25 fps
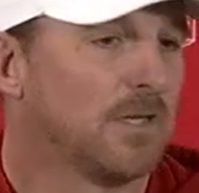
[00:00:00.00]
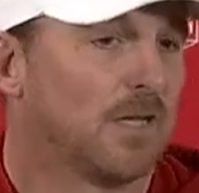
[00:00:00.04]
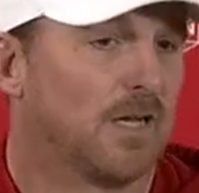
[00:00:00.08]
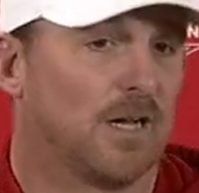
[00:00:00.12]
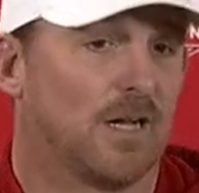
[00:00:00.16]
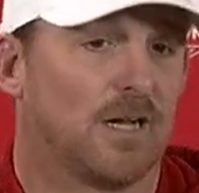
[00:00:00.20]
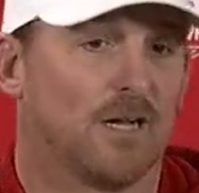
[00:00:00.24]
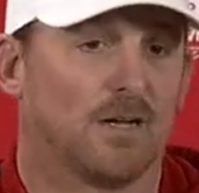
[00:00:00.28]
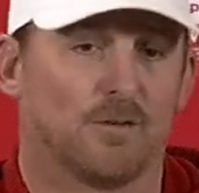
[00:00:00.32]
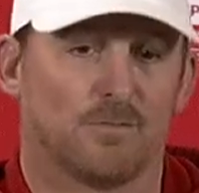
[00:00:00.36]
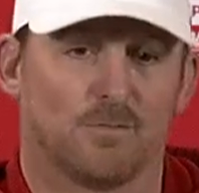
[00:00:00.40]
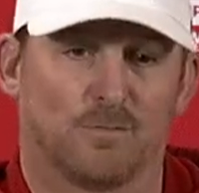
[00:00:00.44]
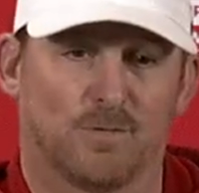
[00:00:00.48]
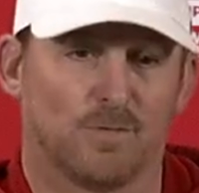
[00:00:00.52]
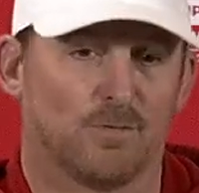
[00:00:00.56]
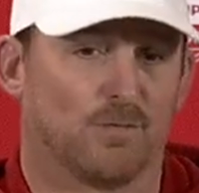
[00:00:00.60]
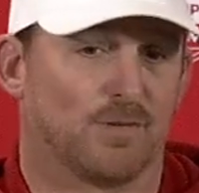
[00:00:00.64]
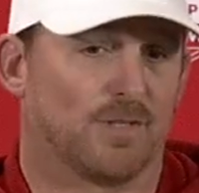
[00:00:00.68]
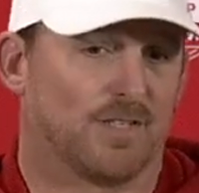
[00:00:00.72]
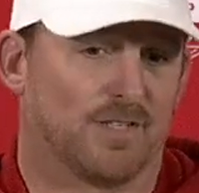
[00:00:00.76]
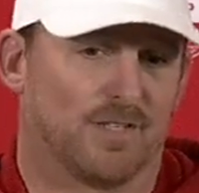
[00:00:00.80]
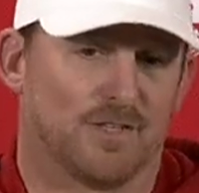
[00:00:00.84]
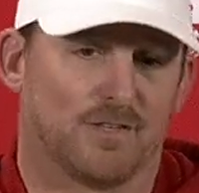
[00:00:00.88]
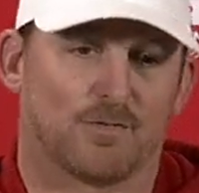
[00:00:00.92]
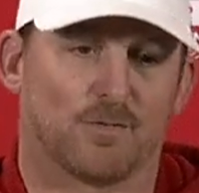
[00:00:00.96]
Uh, we, we
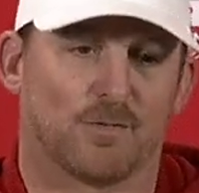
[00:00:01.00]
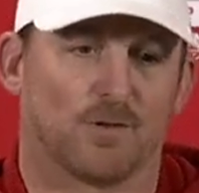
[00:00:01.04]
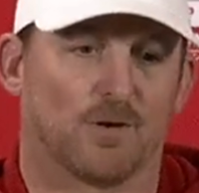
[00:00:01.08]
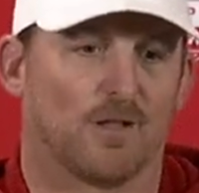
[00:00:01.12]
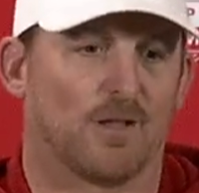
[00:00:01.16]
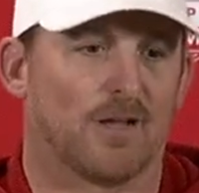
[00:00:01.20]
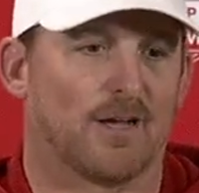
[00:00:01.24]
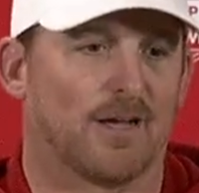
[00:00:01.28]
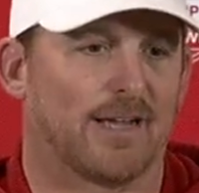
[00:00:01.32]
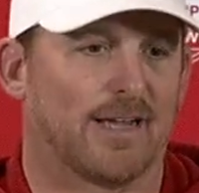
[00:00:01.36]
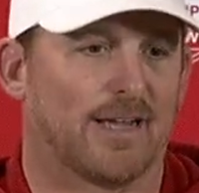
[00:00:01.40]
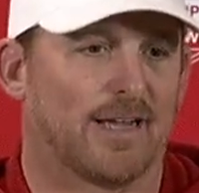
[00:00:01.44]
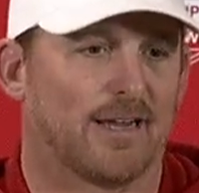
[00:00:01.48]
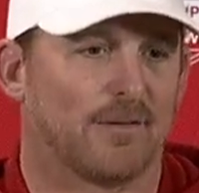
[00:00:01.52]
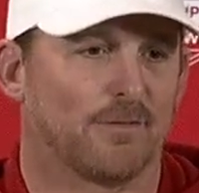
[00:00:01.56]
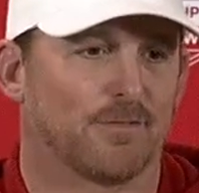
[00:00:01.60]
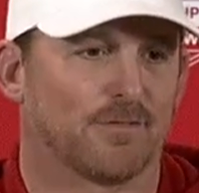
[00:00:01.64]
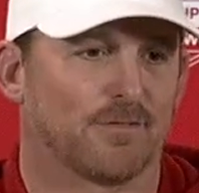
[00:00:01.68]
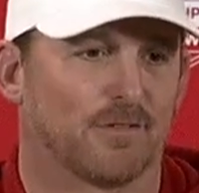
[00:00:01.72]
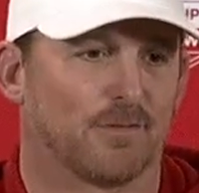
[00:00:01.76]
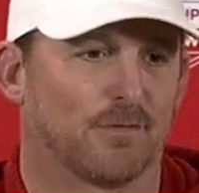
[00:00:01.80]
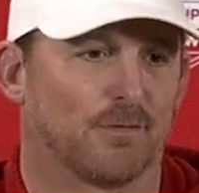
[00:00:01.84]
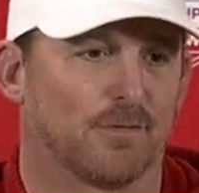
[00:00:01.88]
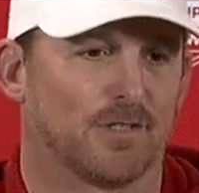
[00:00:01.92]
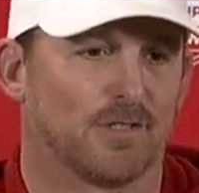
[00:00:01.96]
did throw a lot at them,
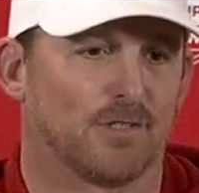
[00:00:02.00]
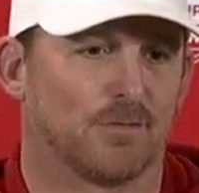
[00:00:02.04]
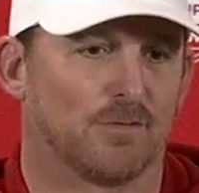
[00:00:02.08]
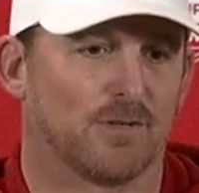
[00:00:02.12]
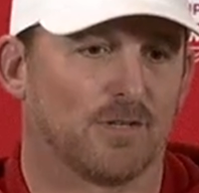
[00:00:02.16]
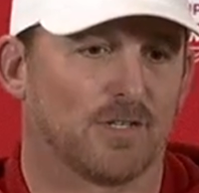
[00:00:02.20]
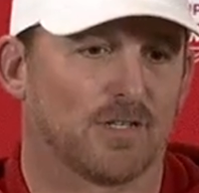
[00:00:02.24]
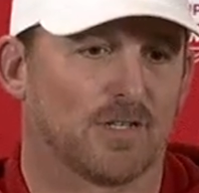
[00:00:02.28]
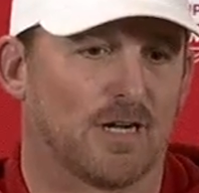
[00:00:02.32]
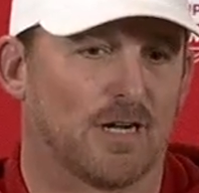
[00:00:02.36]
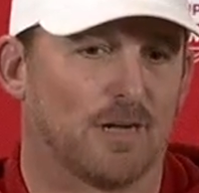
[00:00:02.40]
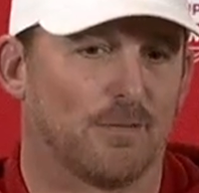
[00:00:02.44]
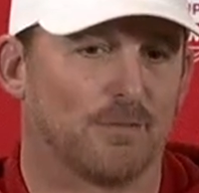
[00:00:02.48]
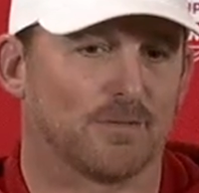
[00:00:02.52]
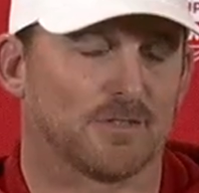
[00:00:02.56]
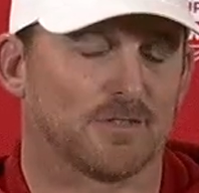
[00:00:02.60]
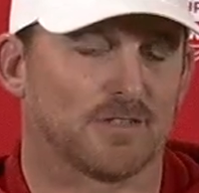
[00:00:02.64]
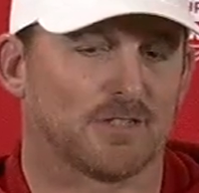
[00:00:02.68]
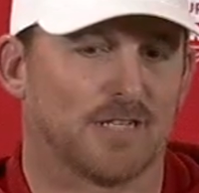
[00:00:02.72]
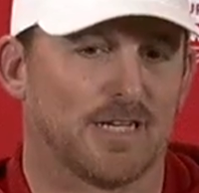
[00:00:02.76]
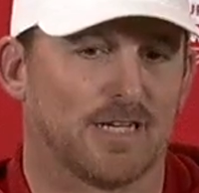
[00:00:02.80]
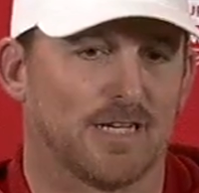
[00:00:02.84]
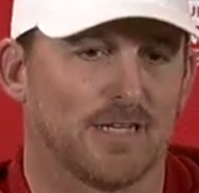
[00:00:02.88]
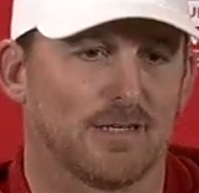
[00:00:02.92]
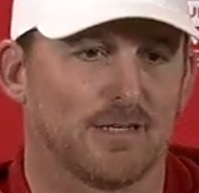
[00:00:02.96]
so we, we accomplished
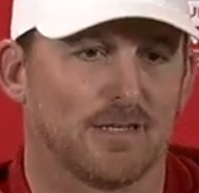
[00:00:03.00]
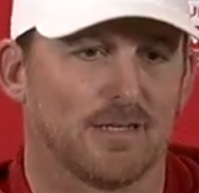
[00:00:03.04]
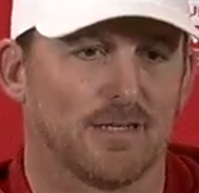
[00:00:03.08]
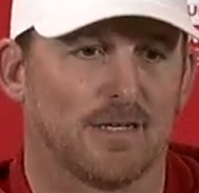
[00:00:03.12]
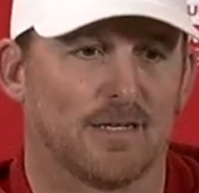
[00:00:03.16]
that.